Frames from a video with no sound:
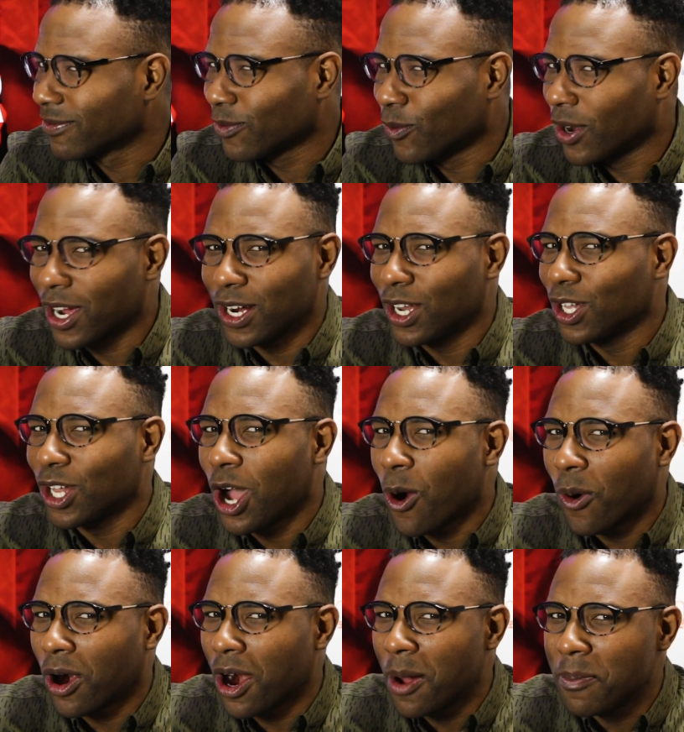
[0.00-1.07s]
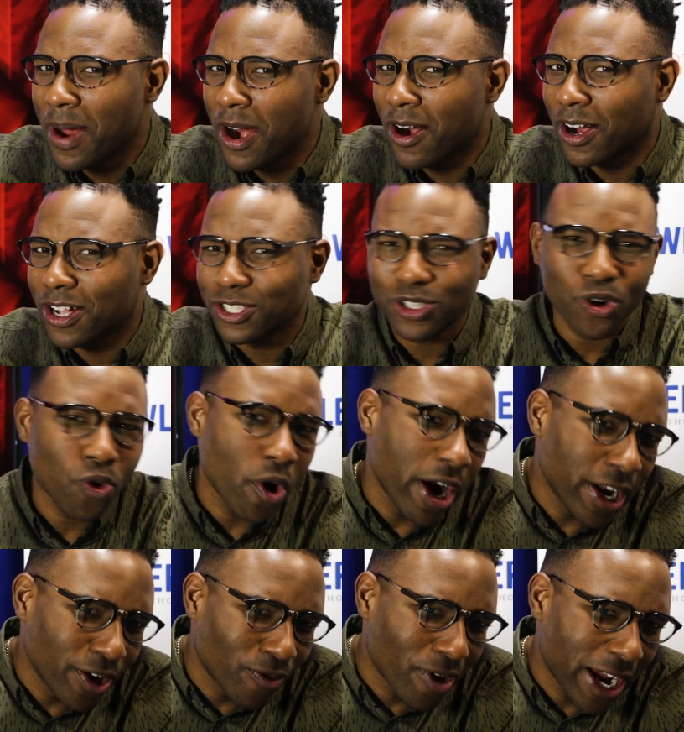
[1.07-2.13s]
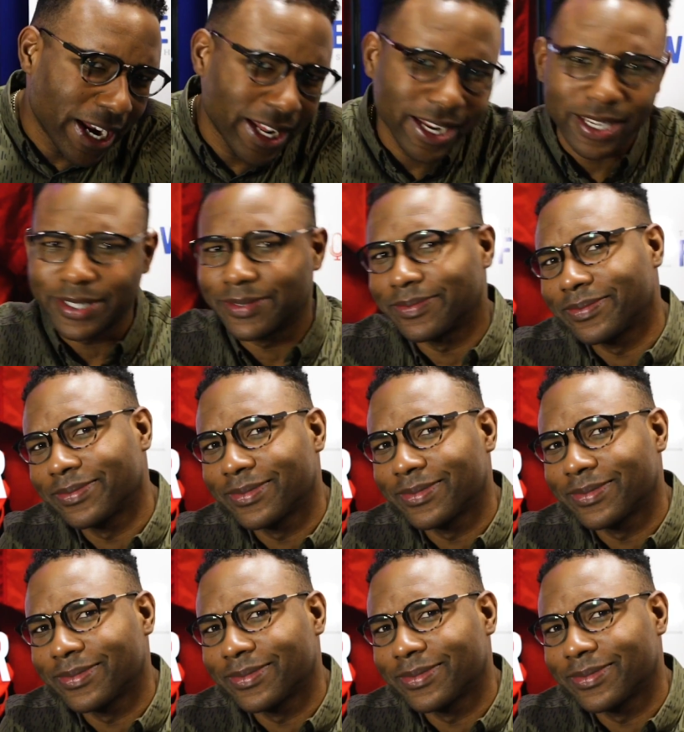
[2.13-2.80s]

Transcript: We're going to lower America's credit rating.